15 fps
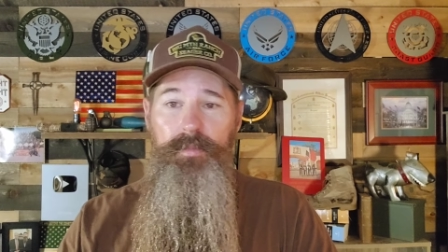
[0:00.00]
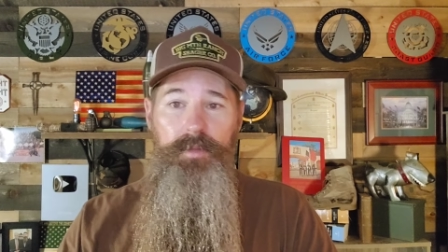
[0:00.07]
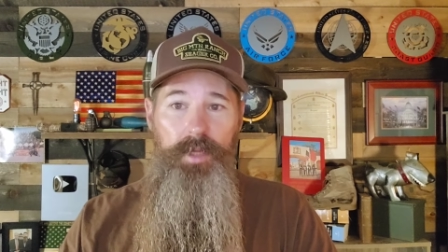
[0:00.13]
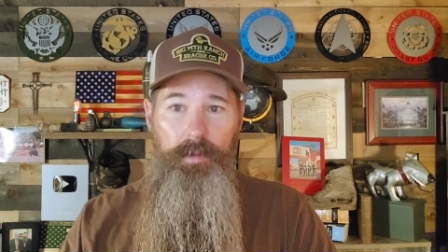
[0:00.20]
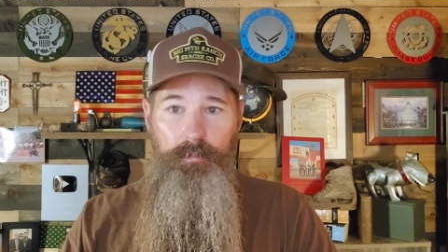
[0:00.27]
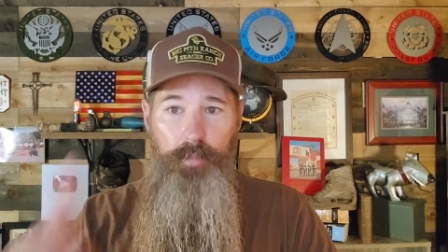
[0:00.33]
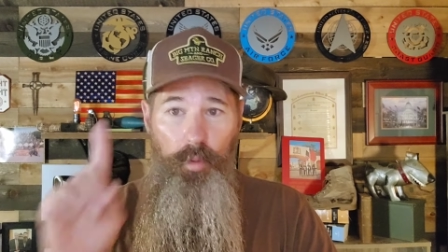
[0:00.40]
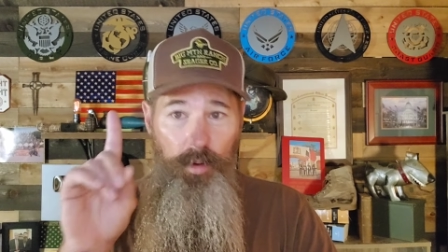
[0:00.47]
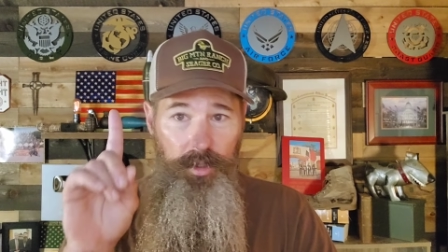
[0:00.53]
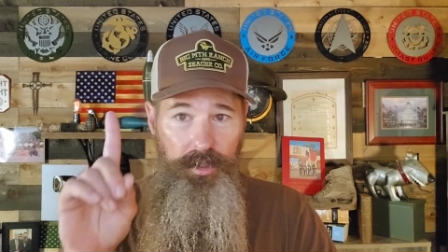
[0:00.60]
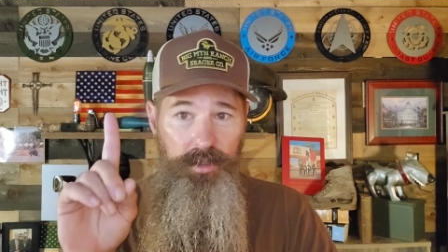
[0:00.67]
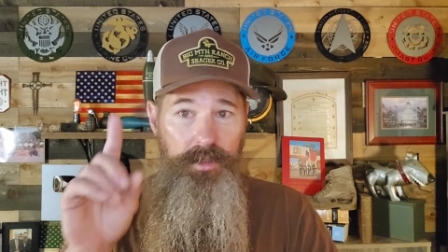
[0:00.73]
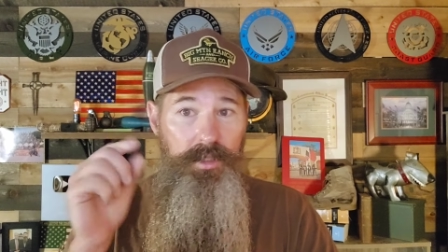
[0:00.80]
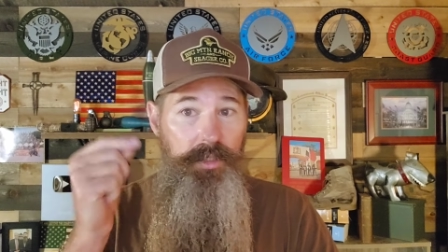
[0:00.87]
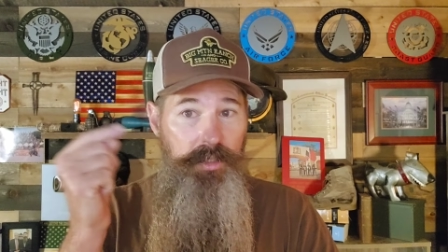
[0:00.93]

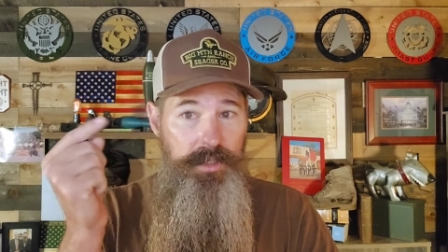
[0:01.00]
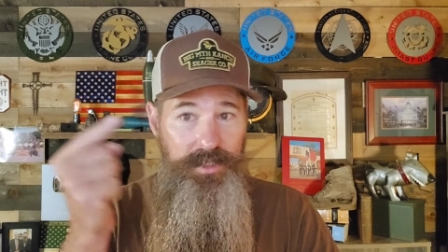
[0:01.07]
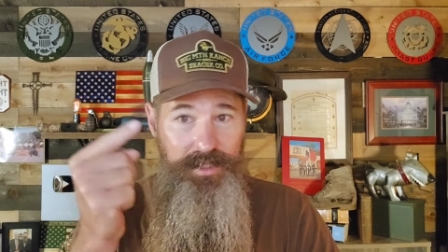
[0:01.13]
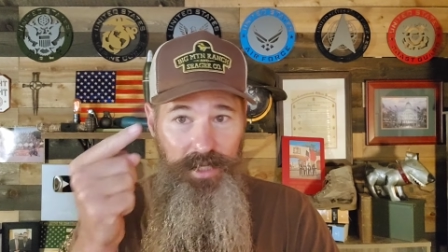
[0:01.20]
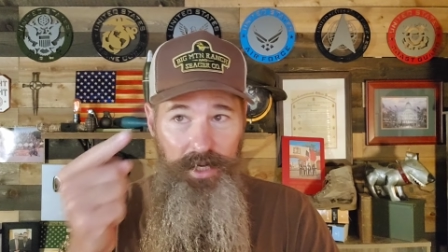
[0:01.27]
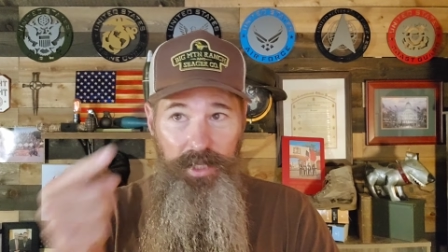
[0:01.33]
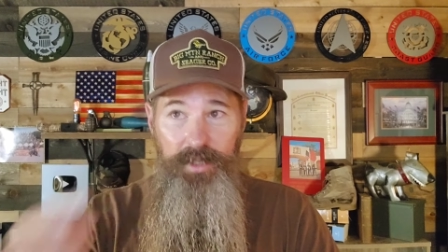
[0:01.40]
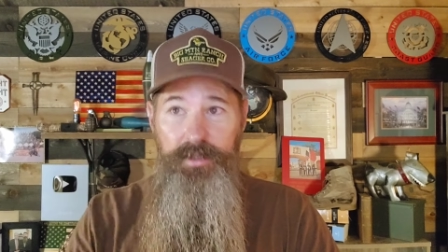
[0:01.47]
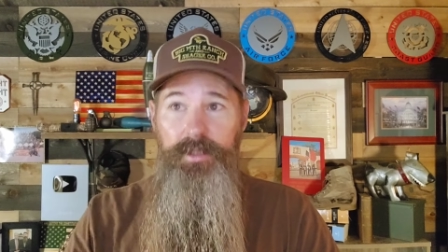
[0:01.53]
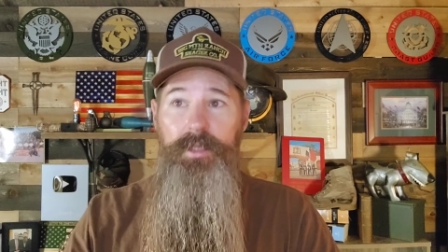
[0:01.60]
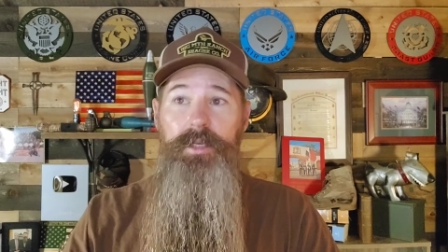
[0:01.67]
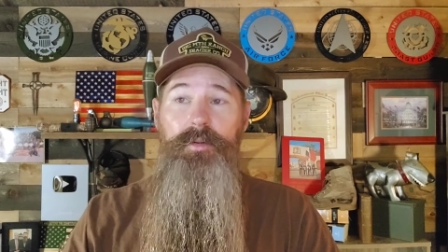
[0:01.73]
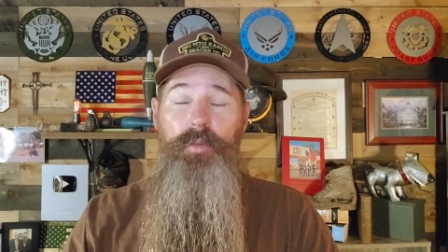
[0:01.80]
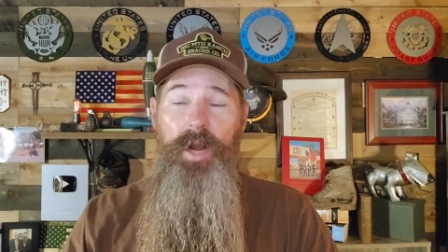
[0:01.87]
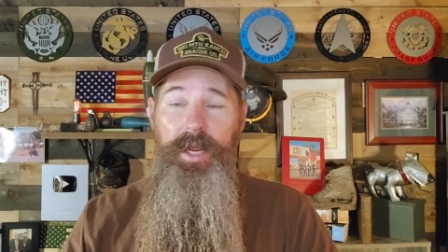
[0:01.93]
important Senate,
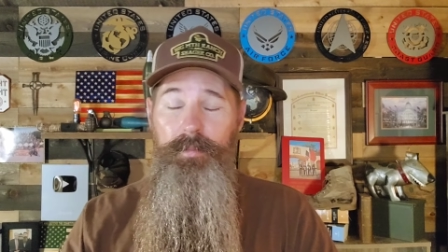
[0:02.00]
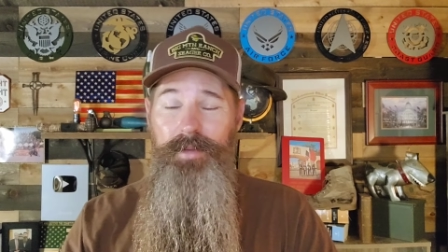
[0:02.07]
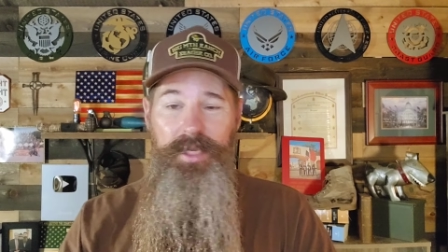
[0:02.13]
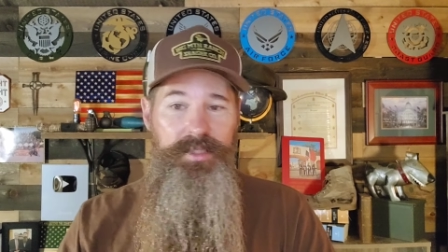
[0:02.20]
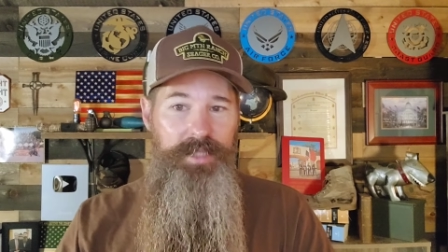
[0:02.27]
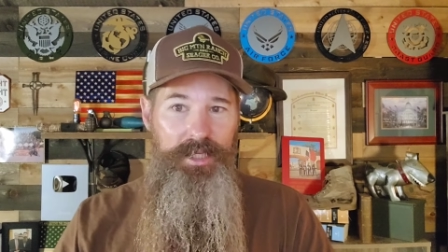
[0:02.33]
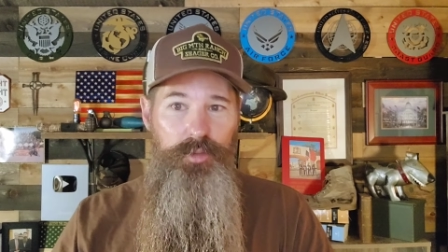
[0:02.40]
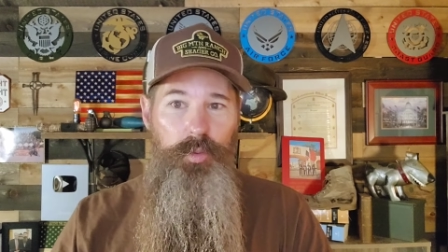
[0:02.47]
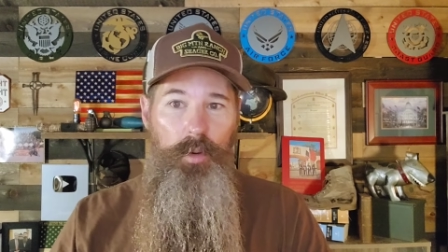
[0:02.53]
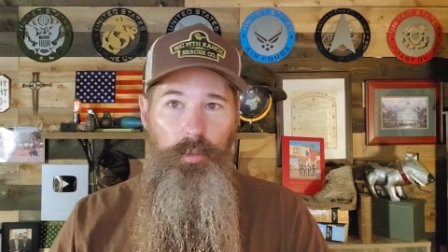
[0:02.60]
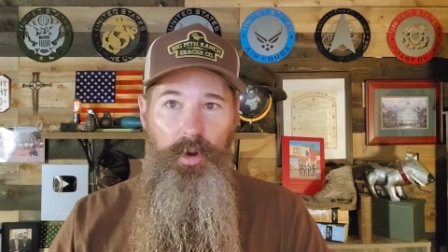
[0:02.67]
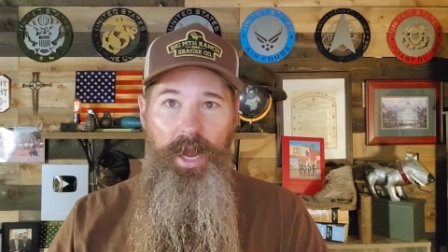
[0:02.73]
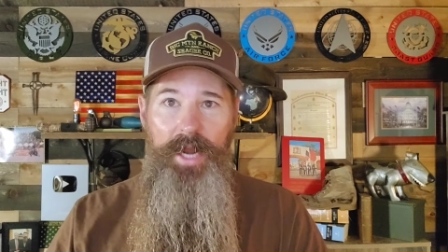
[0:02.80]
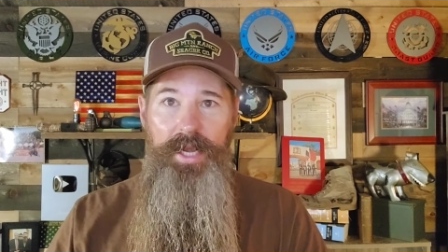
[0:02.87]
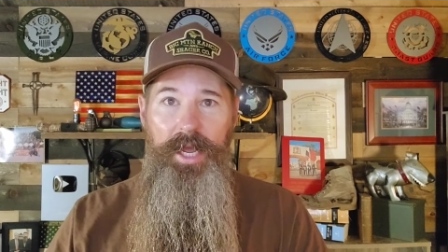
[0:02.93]
right? Because that's where
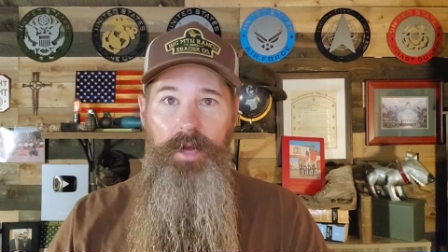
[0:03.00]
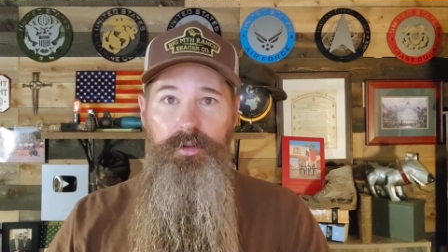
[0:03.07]
we're at now.